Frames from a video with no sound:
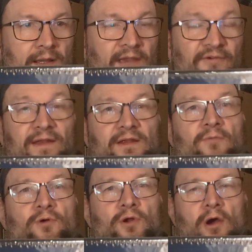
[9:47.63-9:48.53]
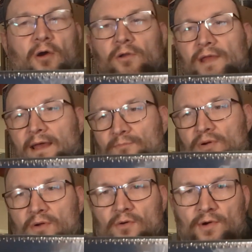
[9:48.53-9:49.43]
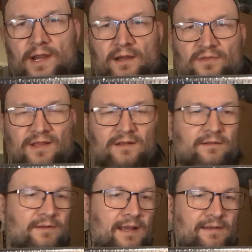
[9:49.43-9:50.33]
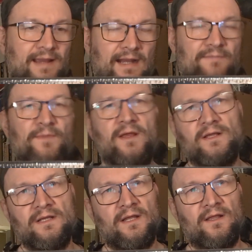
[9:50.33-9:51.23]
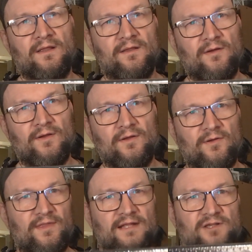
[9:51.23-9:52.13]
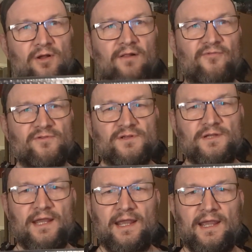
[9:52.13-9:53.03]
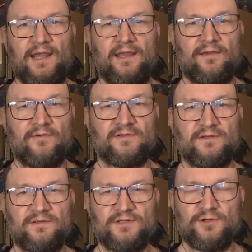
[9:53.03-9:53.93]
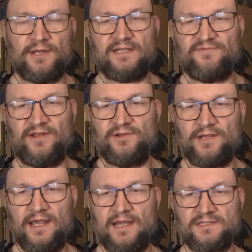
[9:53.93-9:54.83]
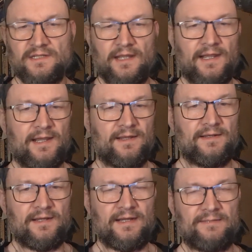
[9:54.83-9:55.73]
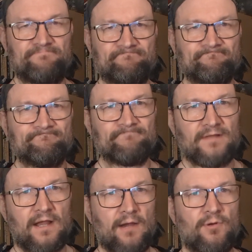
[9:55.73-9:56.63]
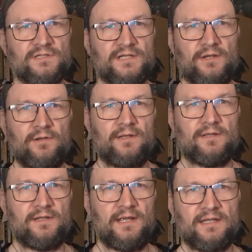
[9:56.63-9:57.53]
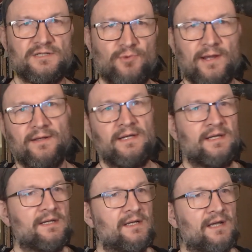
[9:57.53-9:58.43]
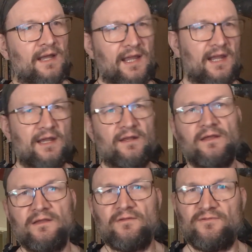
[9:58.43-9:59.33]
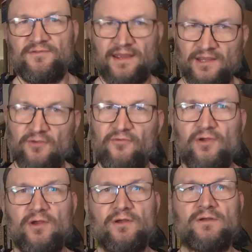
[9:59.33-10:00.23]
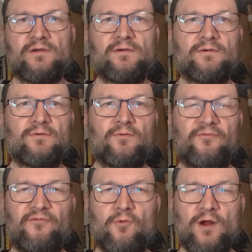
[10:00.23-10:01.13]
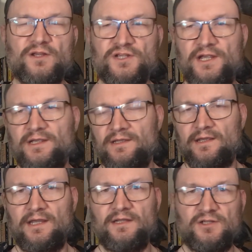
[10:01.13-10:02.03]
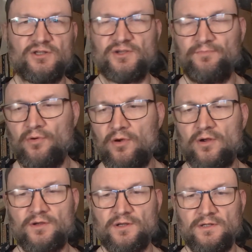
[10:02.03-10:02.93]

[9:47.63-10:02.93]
if it would hold up or anything like that. That's all for today's video, guys, and I will see you in the next one. And thank you for watching and your support.